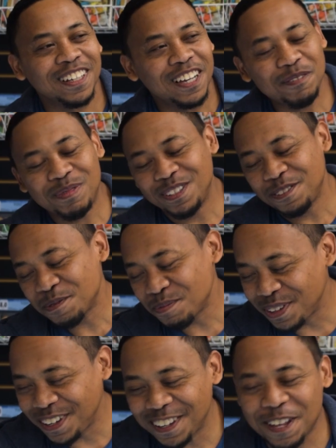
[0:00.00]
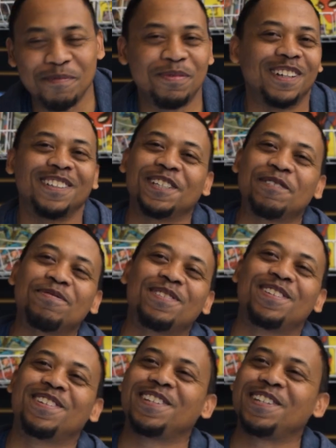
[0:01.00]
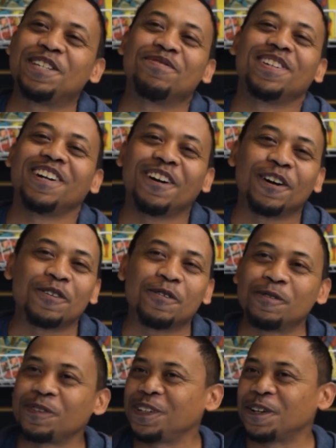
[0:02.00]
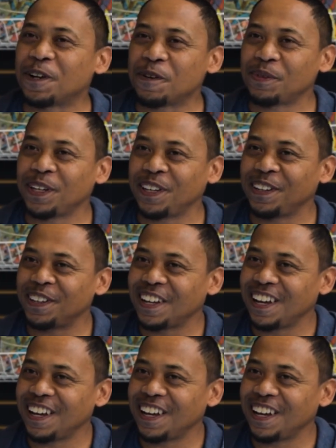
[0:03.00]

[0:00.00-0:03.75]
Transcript: I mean, to me, that brings up Steven Urkel. Do you know what I mean?